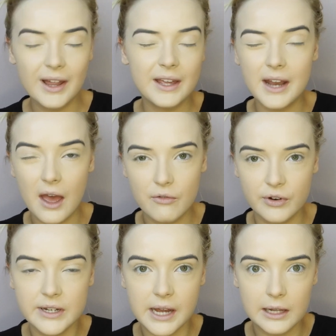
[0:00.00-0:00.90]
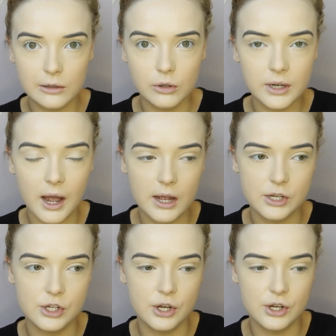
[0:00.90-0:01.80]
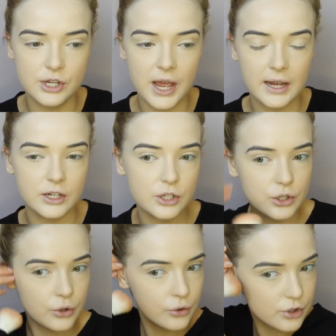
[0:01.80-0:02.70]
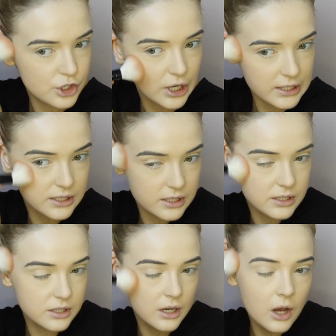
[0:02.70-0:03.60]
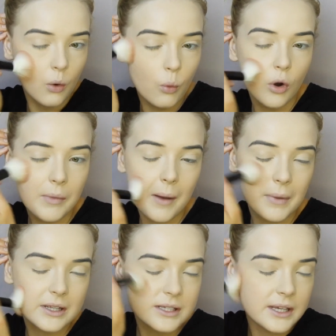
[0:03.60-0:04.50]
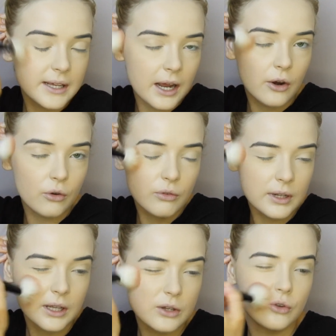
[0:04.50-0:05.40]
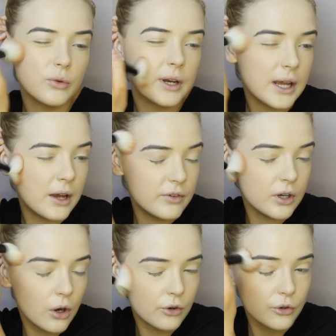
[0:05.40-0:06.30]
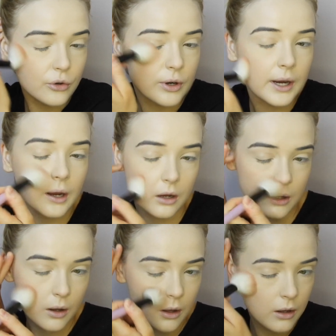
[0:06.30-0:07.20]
For like an everyday look, I tend to just warm up my skin. I don't really do any heavy contouring,